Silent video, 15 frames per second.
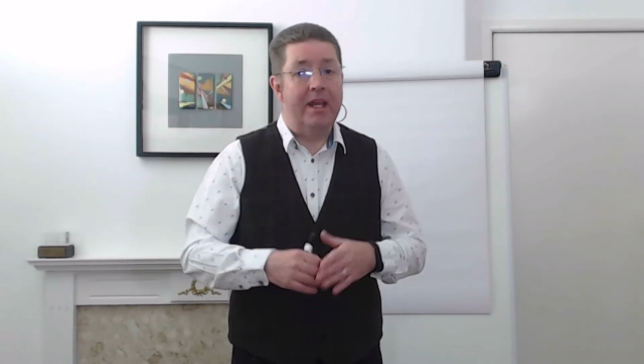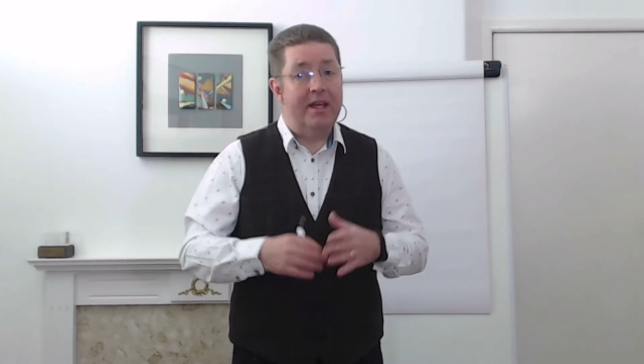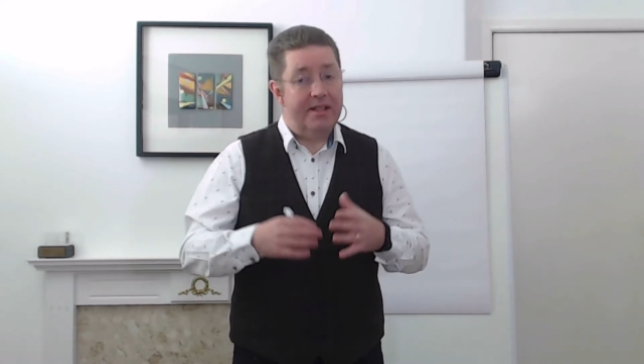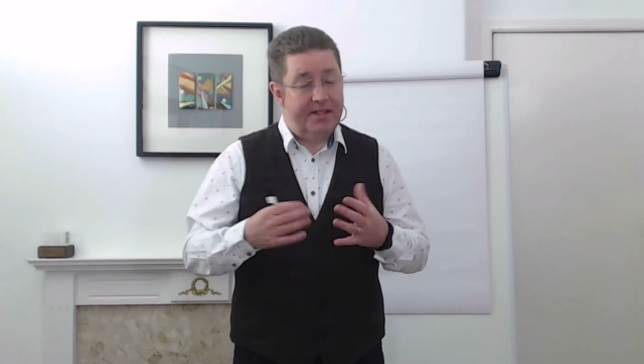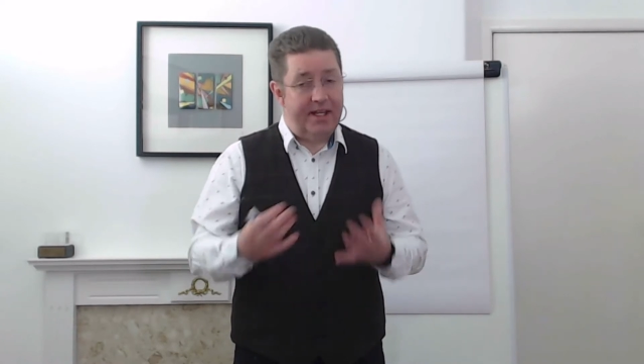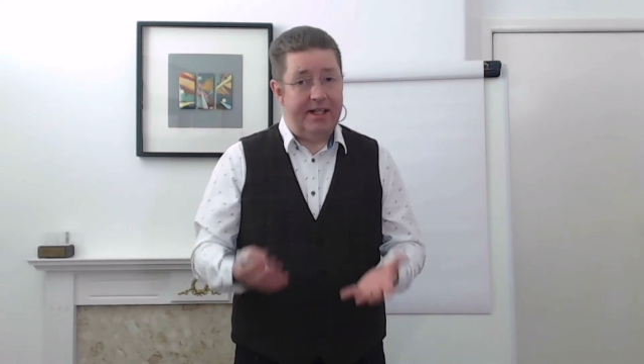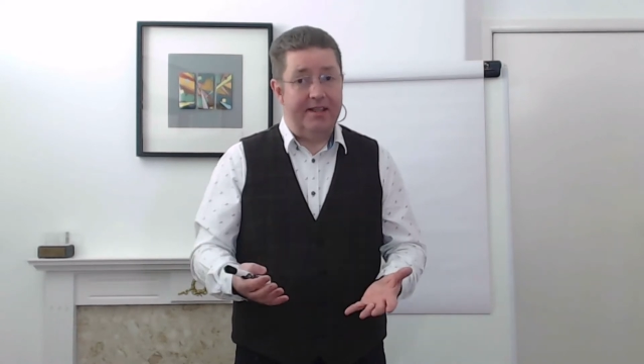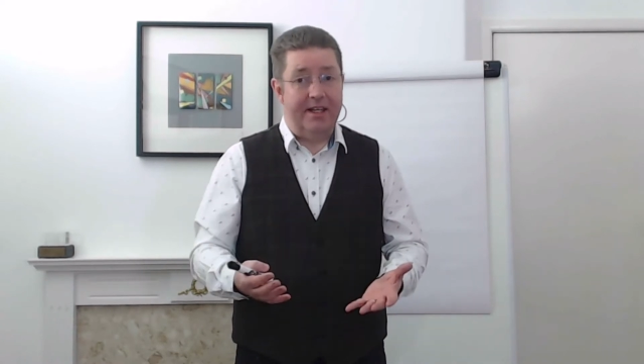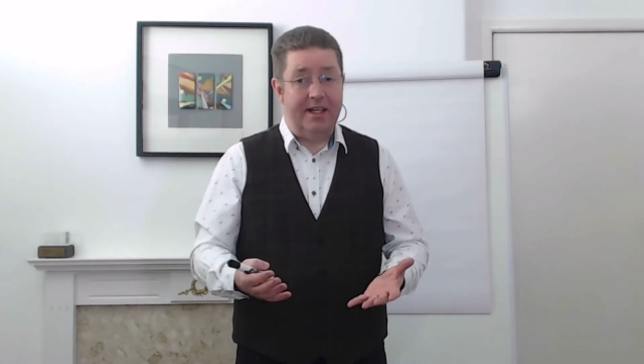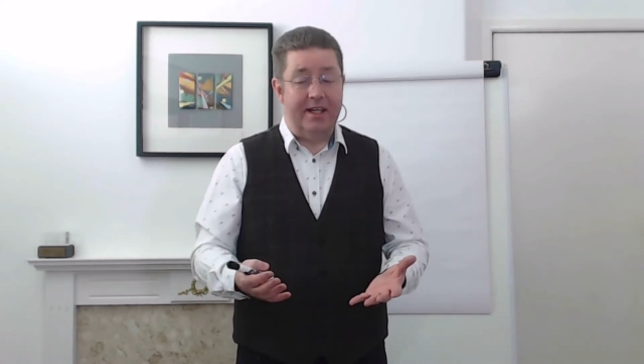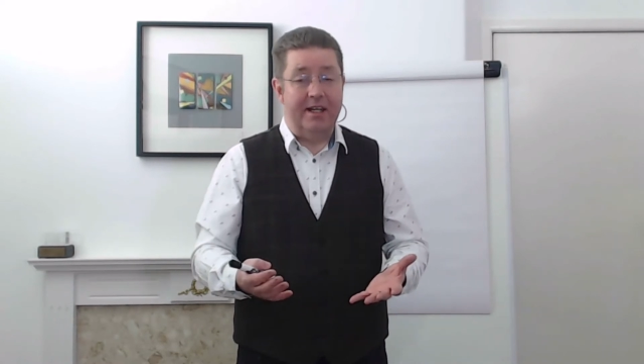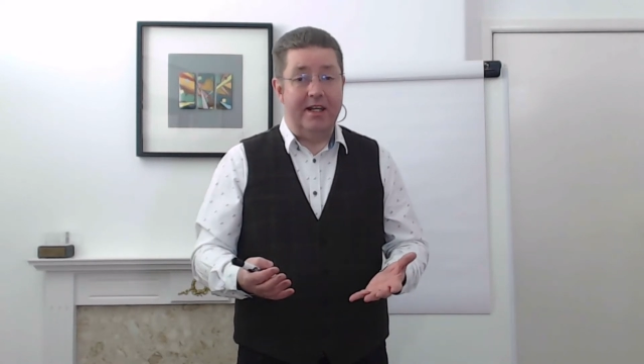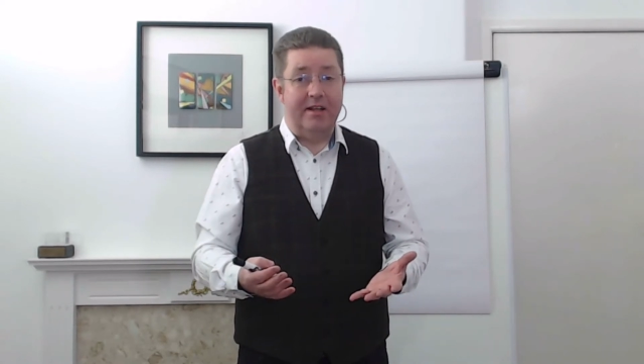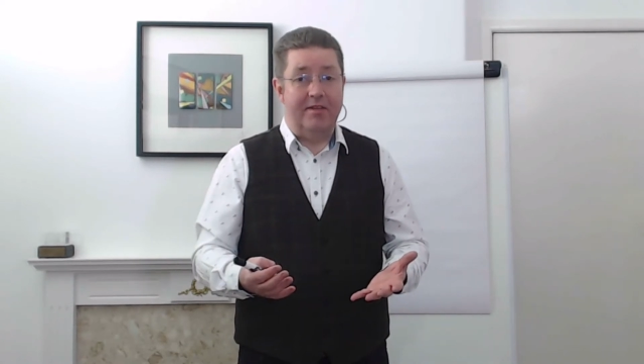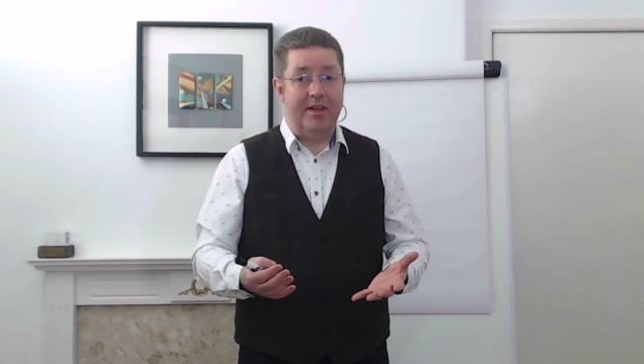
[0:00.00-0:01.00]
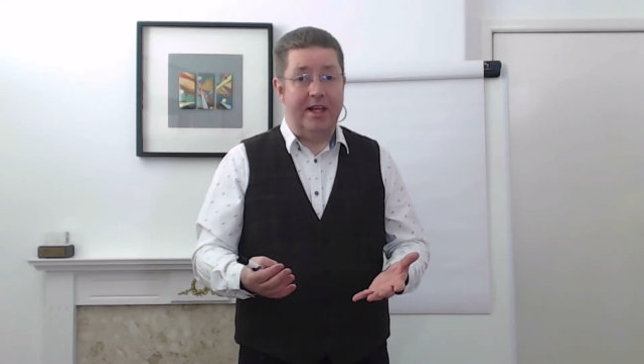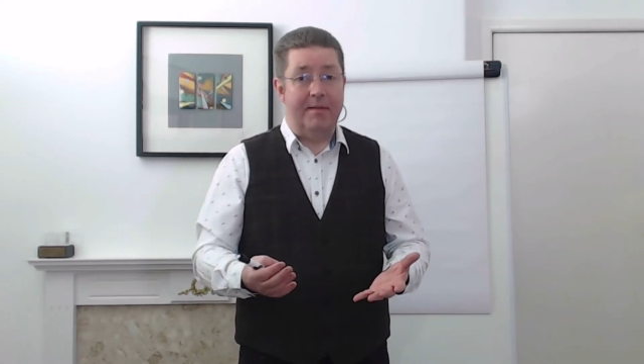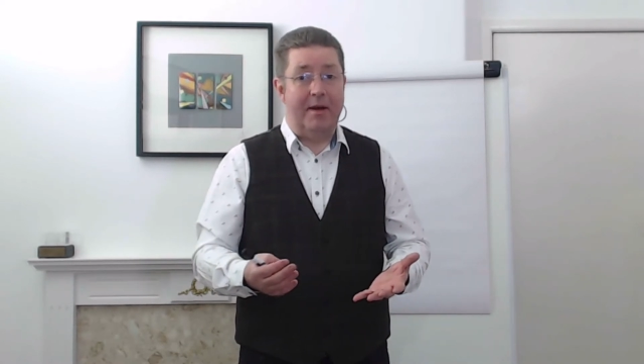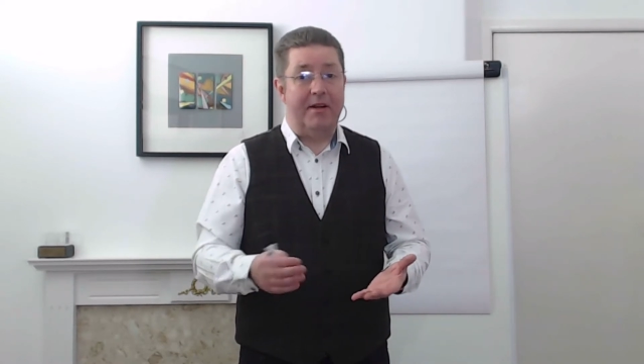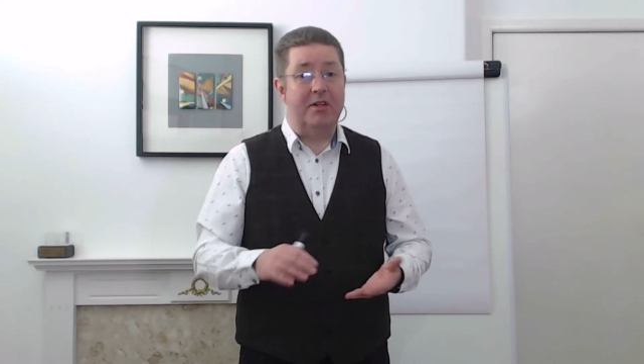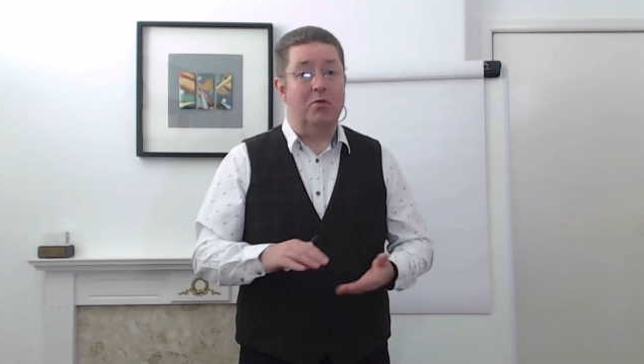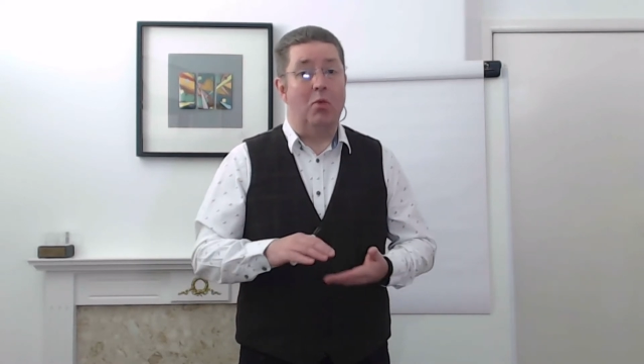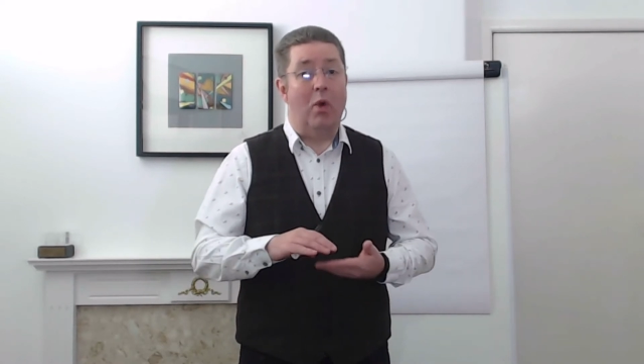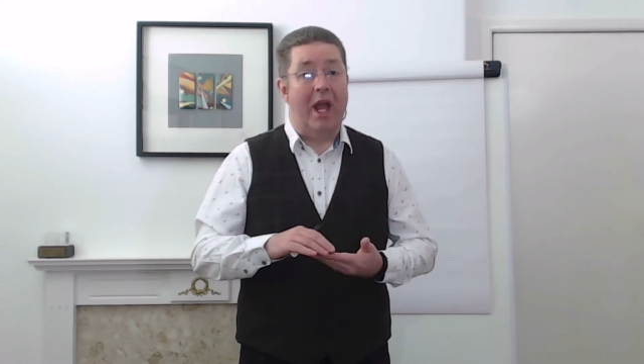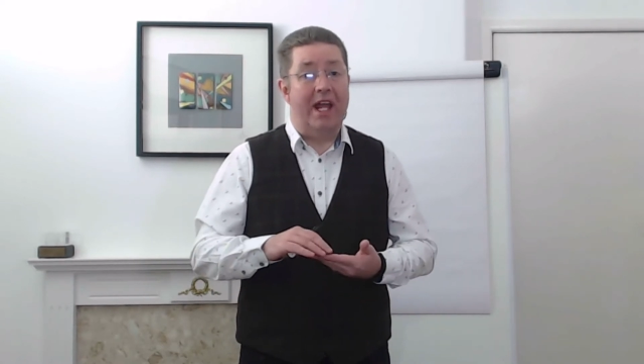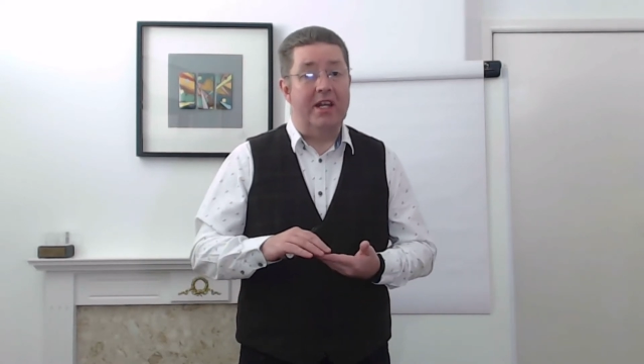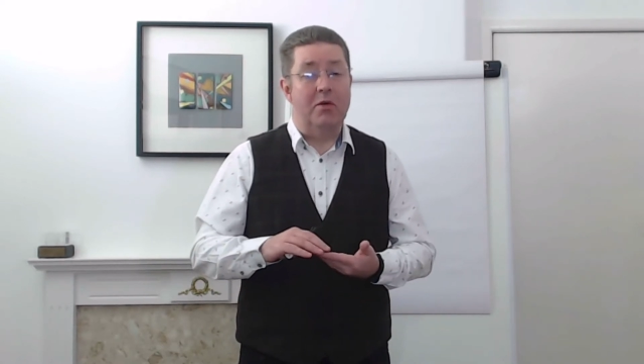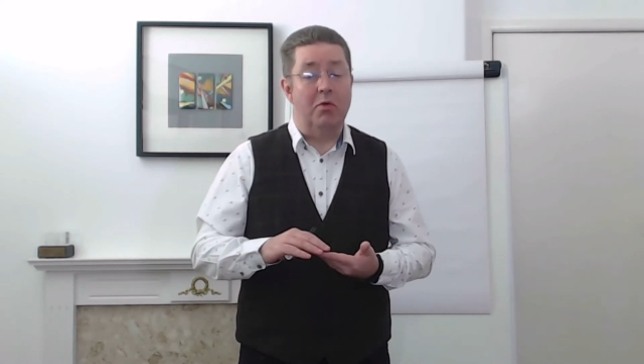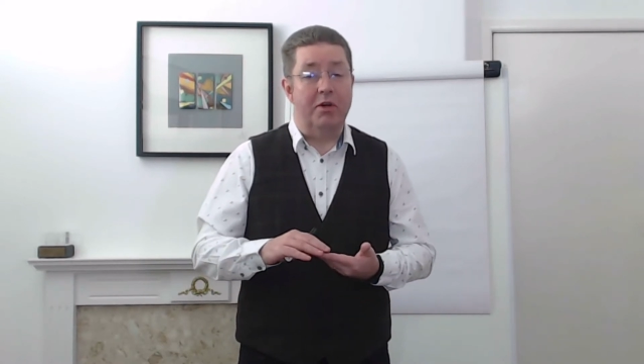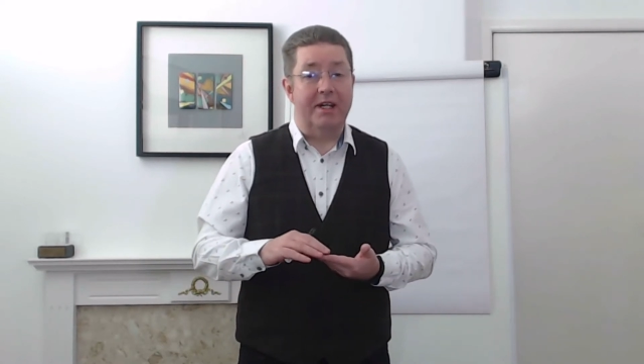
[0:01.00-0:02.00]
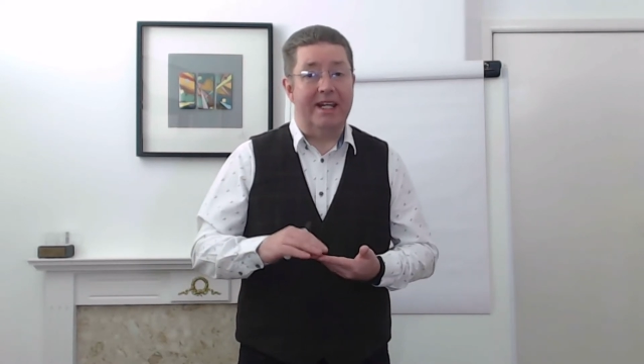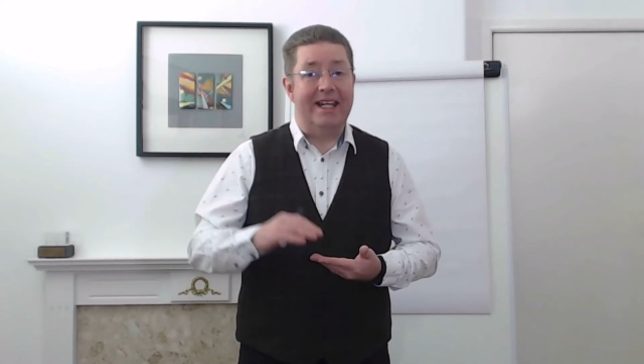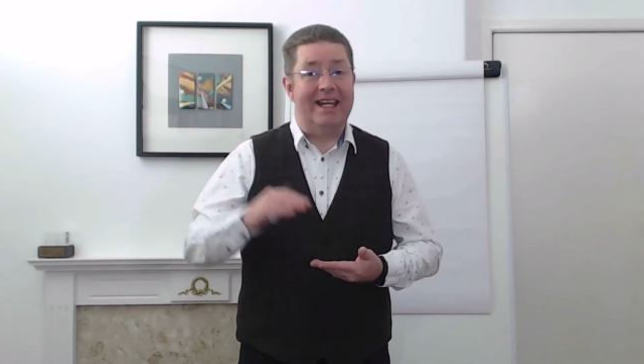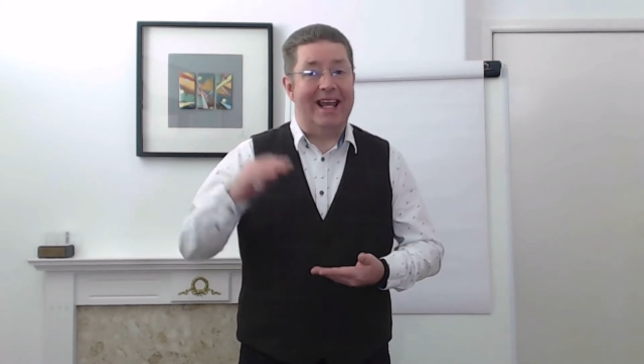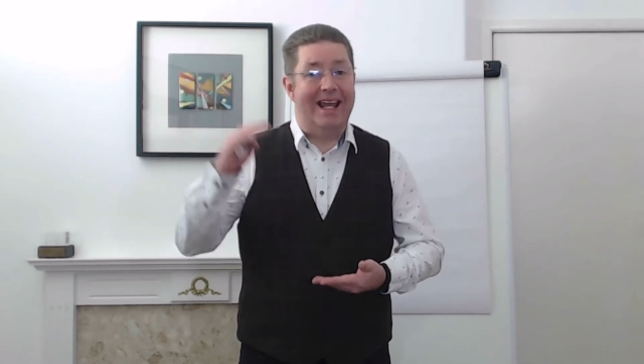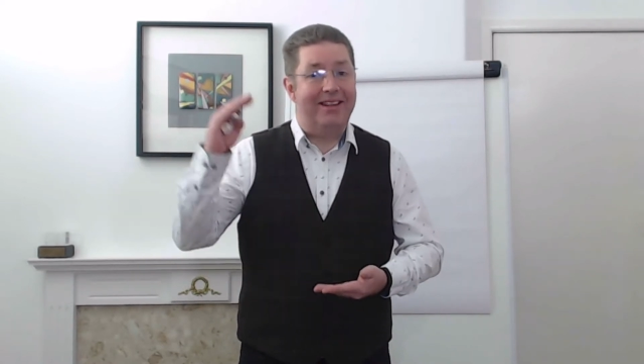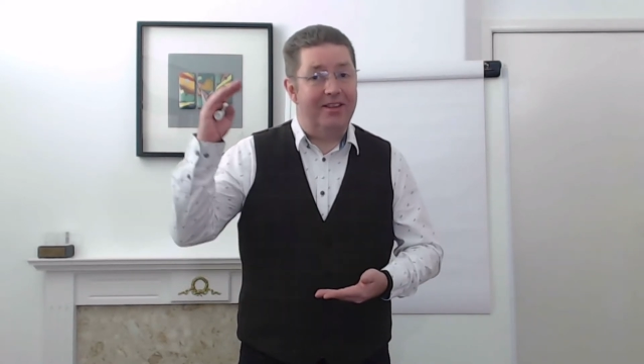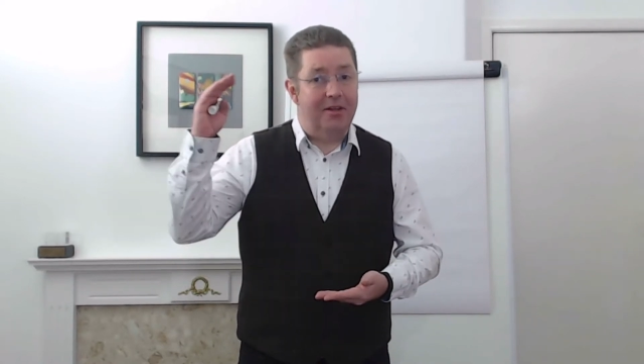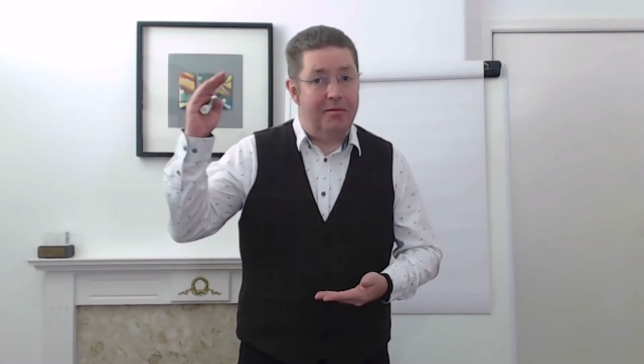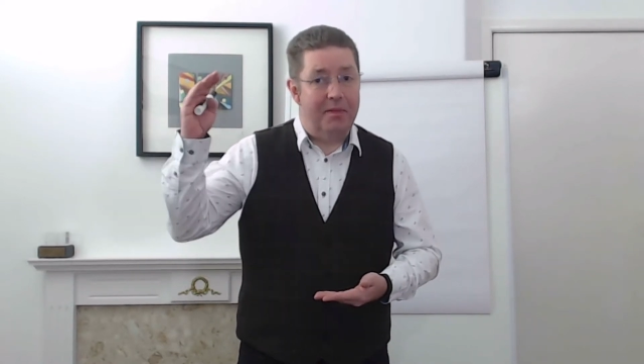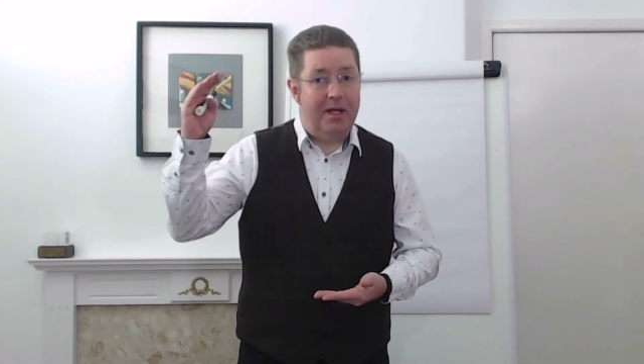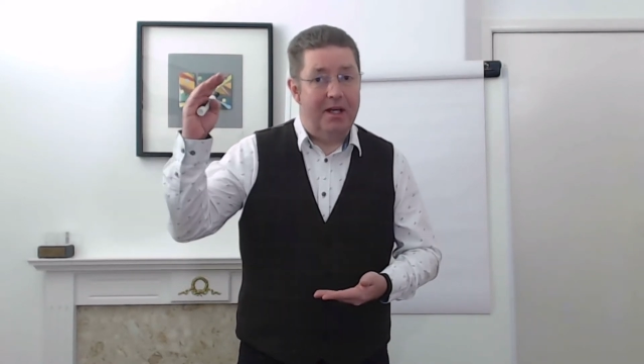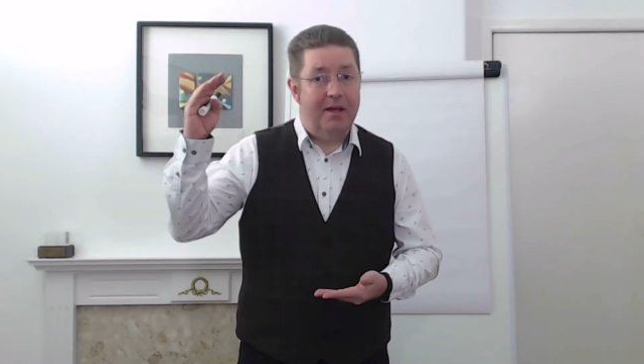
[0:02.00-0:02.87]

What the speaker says: Second thing you need to think about is, where do you want to get them